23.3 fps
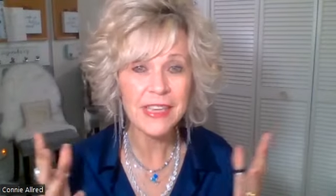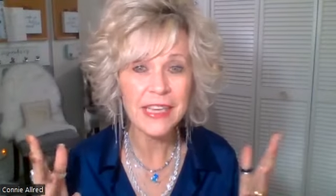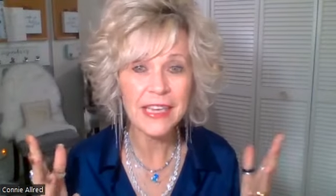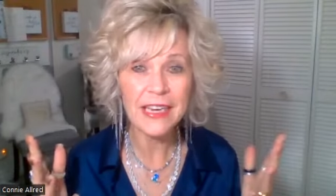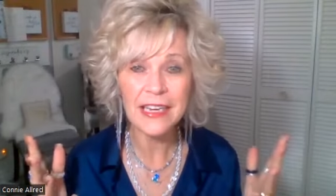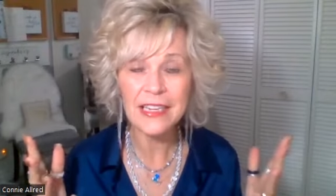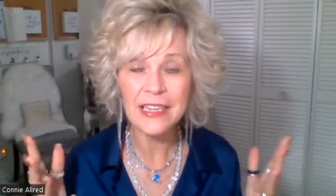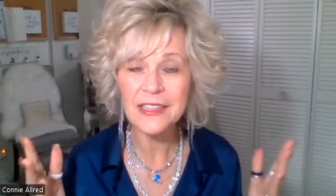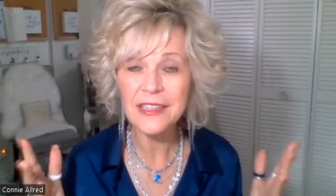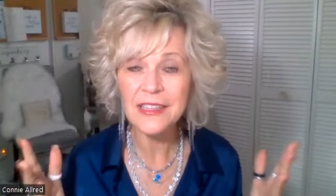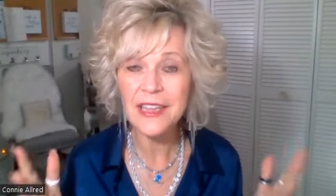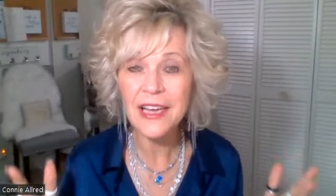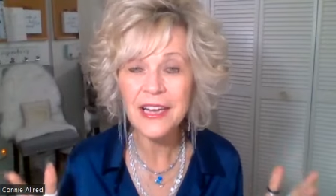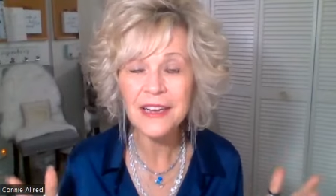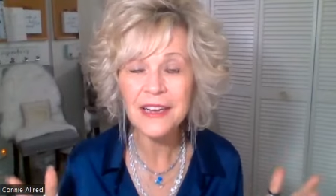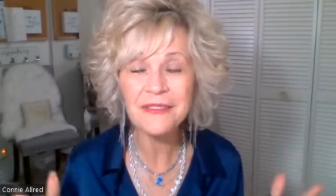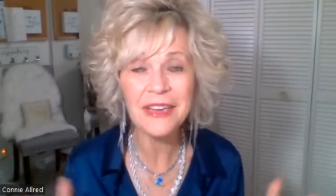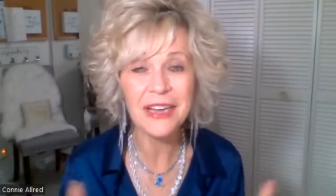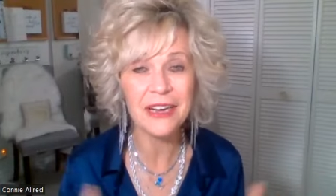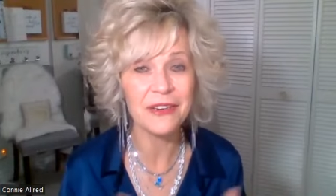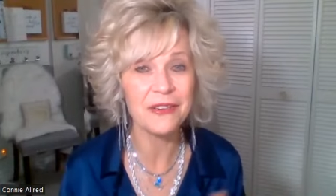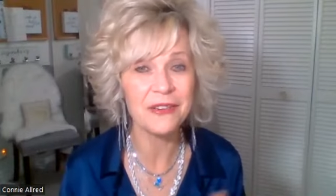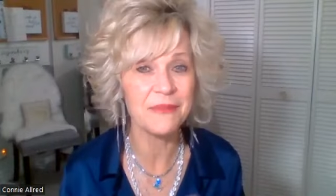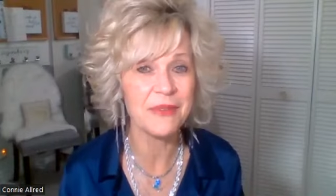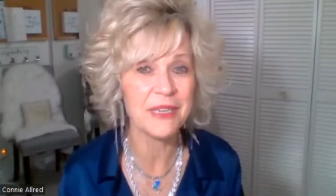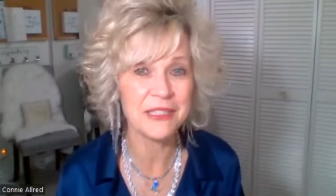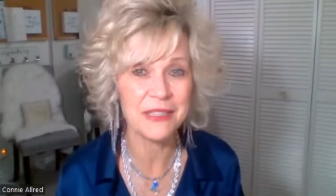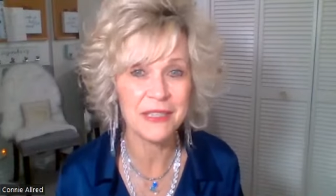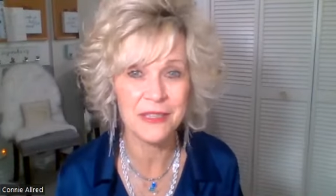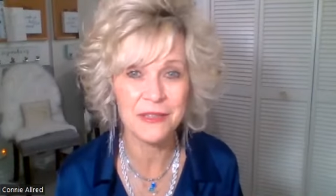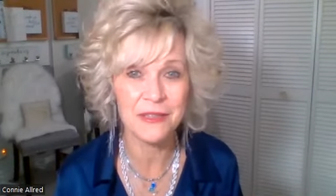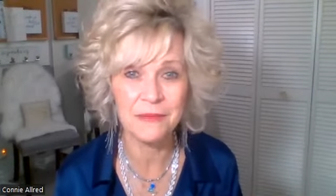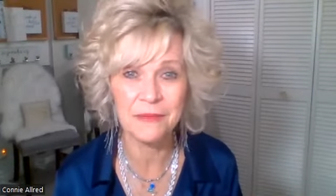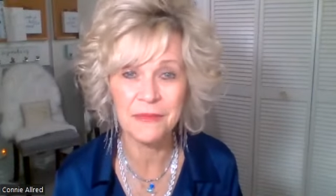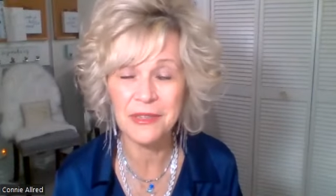and I love how it
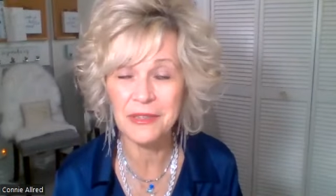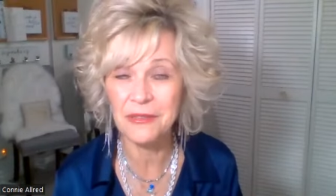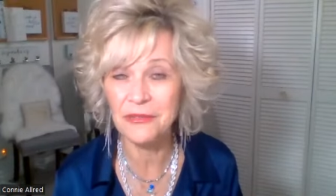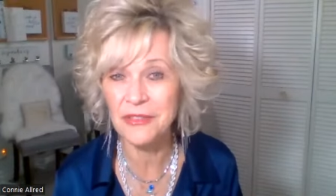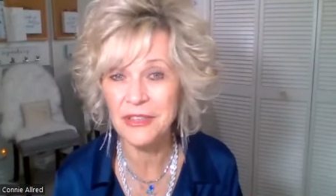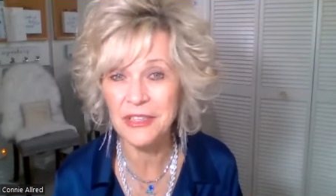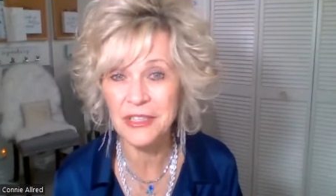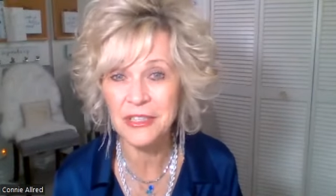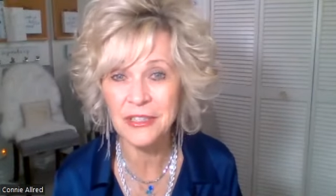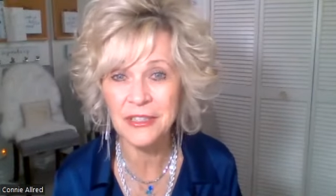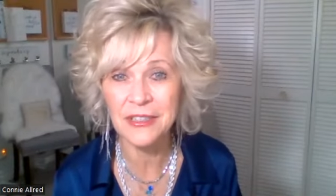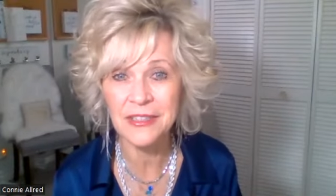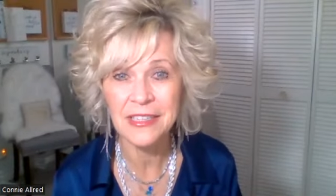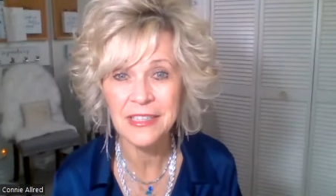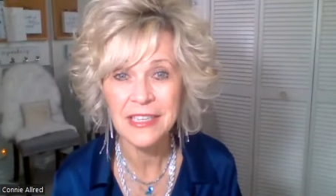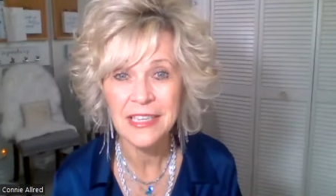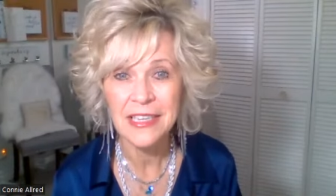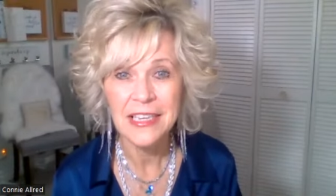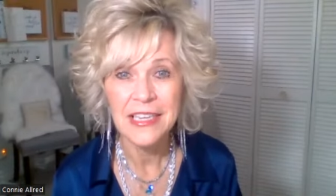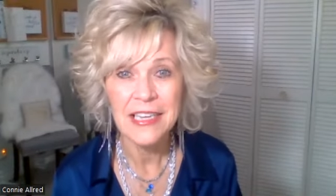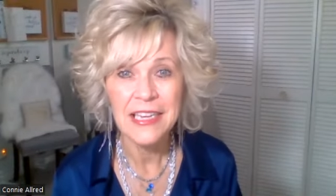makes me feel.